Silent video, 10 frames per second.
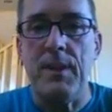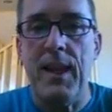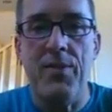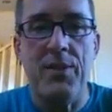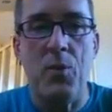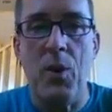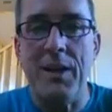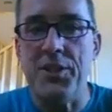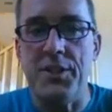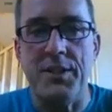And the
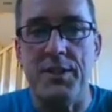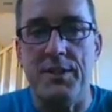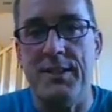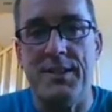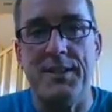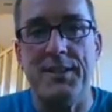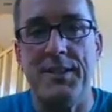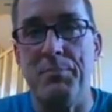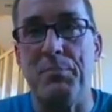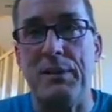question is
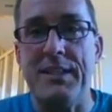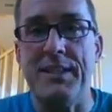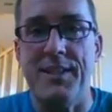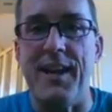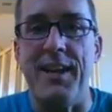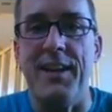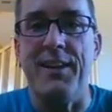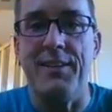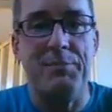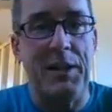simply stated,
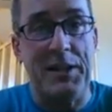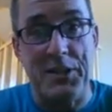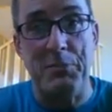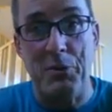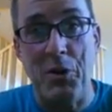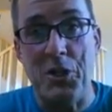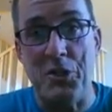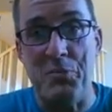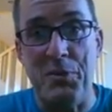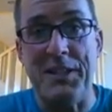not a simple
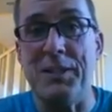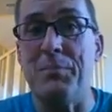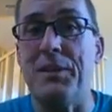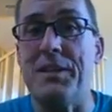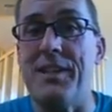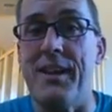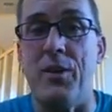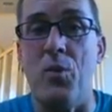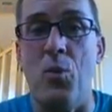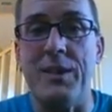question, but it's simply
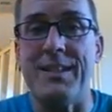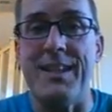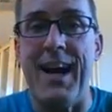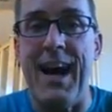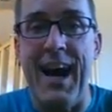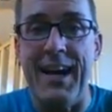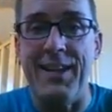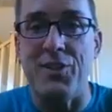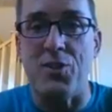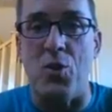stated, what's the
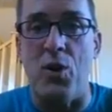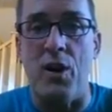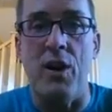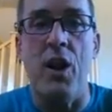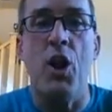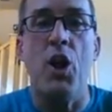highest score